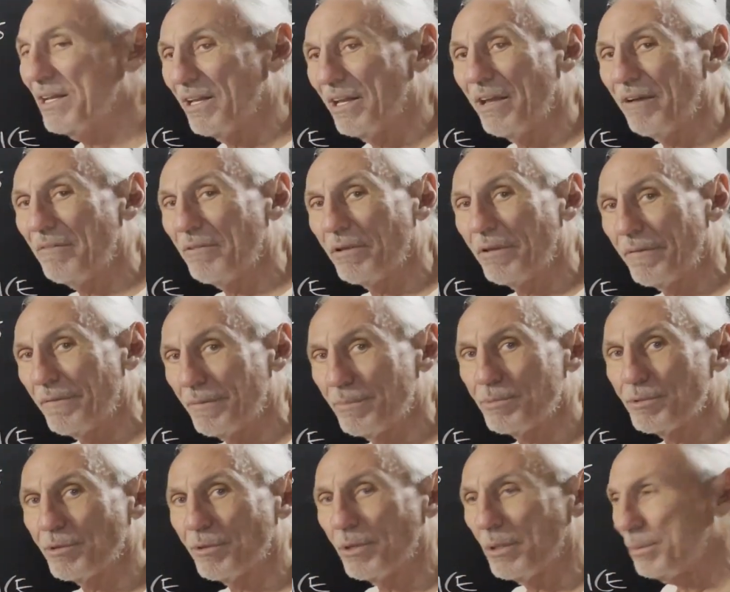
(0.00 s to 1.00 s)
and level of
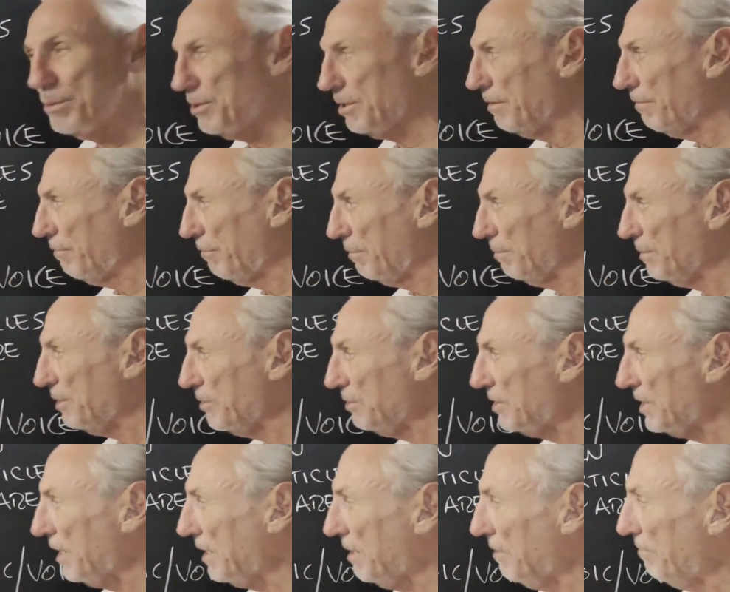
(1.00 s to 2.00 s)
absorption for
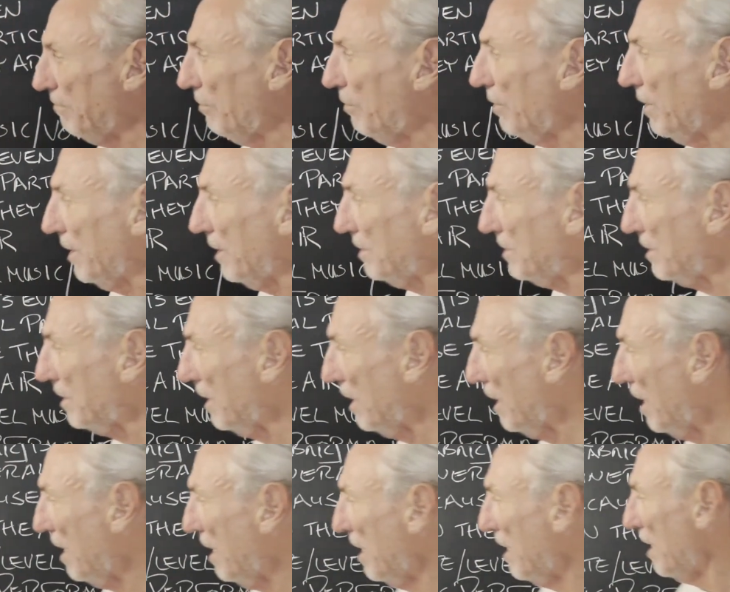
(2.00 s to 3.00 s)
music and voice.
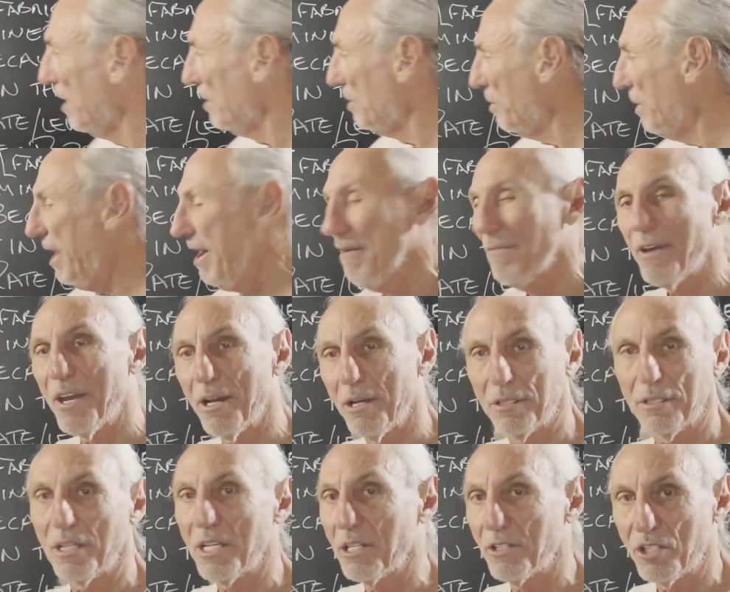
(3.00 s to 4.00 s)
You have
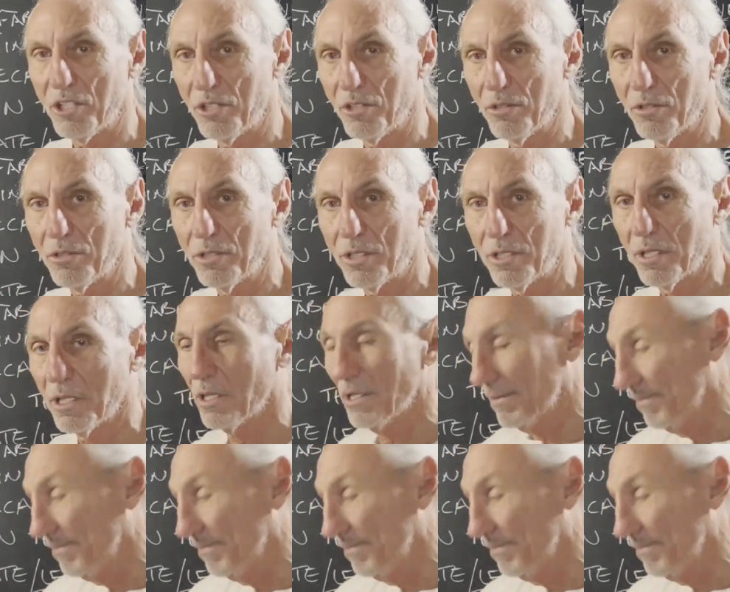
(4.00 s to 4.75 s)
health issues,